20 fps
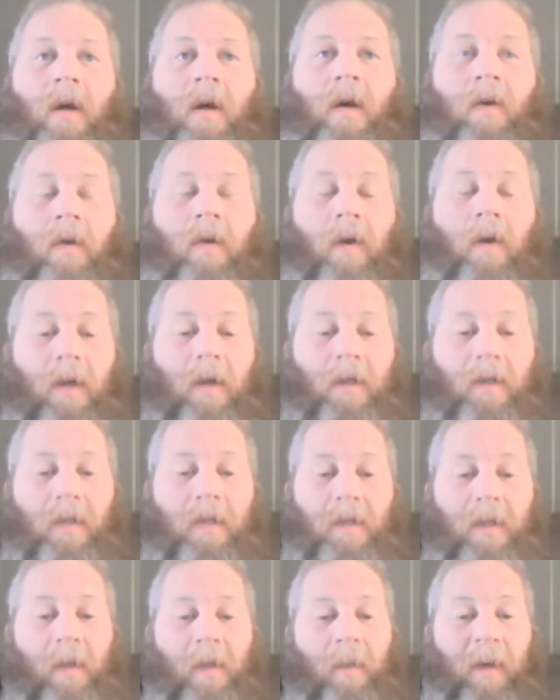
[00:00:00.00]
Or I
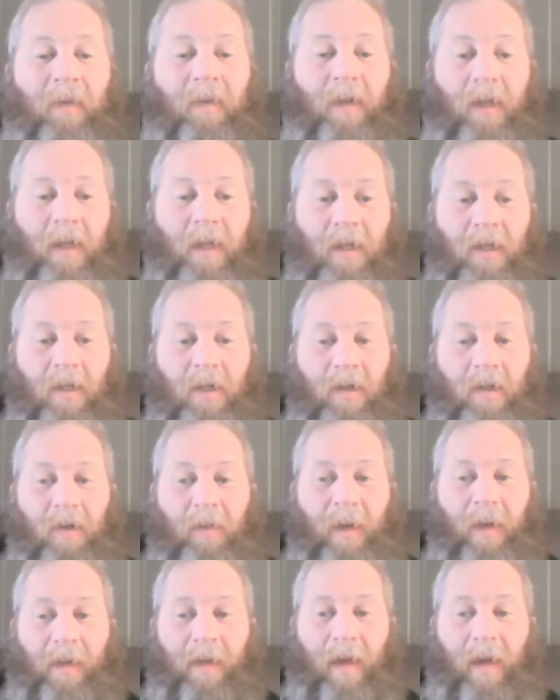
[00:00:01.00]
should say I'm even less
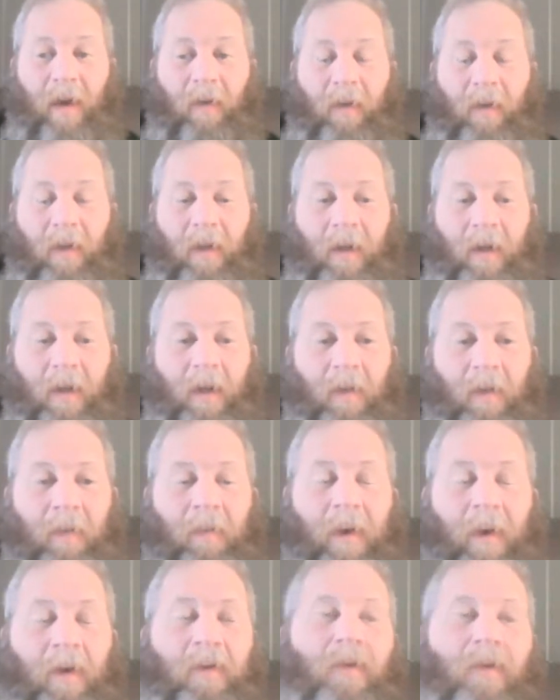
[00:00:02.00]
sure about that one than I am
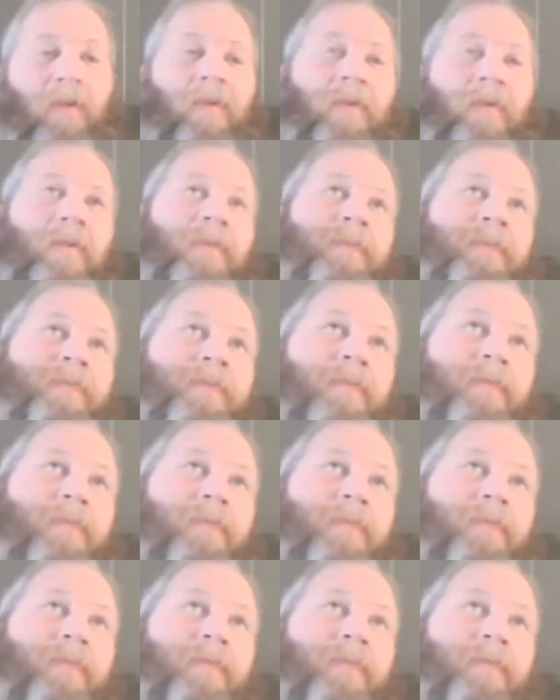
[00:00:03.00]
about Yule.